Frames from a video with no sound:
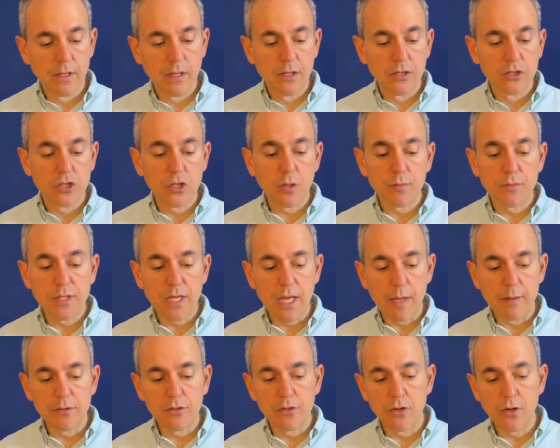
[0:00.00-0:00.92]

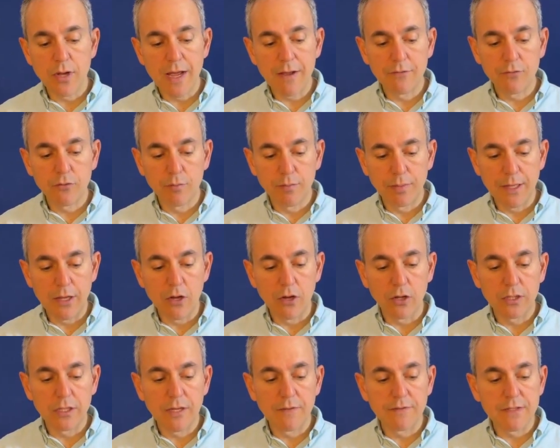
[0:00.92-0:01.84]
Sometimes you don't have to play
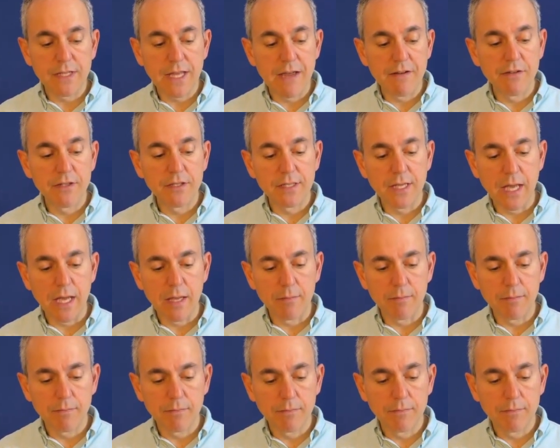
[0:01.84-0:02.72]
octaves every time.